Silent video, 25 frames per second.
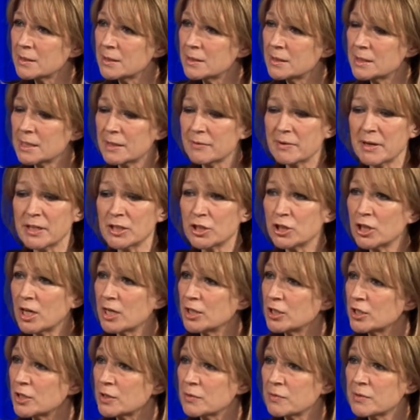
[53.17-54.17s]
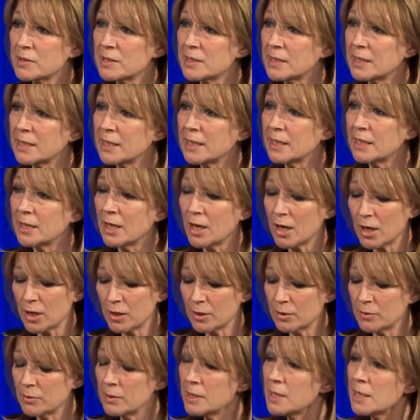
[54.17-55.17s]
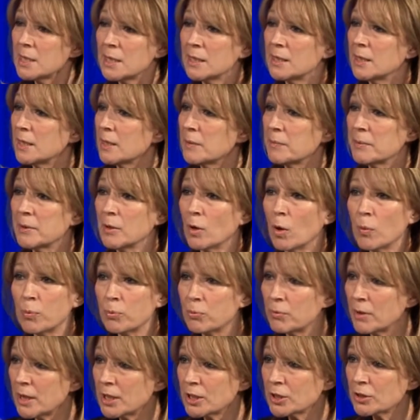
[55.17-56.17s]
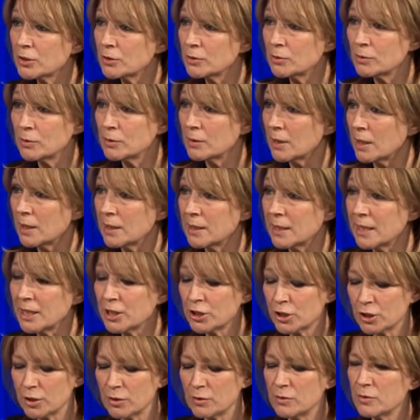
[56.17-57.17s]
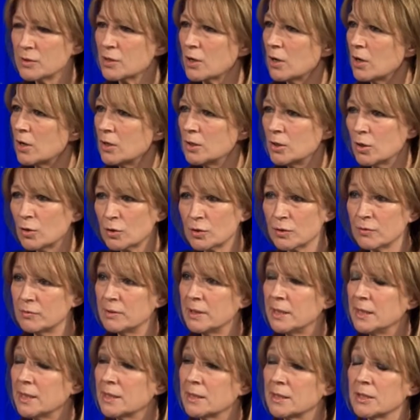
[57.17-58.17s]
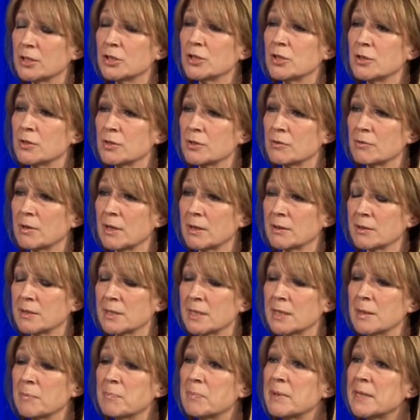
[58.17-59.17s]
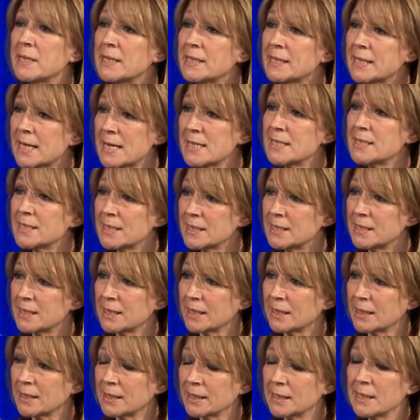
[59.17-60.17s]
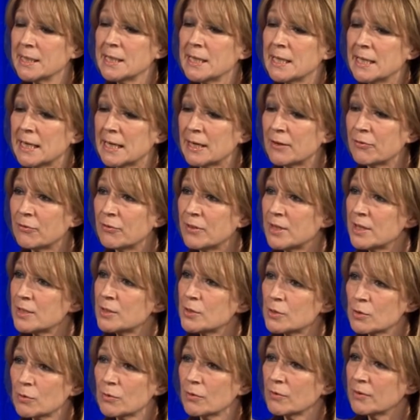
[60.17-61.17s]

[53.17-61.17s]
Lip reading: They've had changes of CEO, there have been operational issues, a lot of legal issues around here. But at the end of the day, if this sort of thing